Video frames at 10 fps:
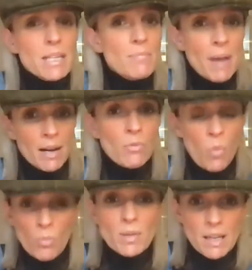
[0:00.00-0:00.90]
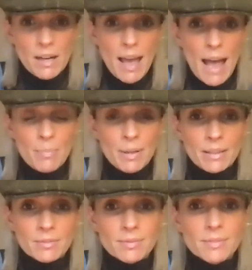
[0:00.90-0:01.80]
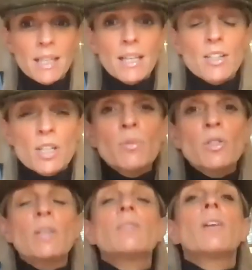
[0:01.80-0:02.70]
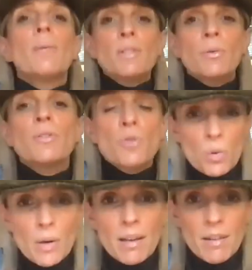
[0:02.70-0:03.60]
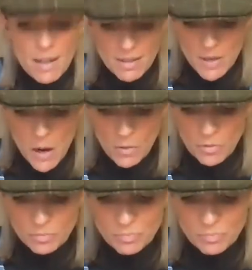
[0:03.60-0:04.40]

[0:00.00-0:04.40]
Didn't matter what was going to happen. She was just going to enjoy herself.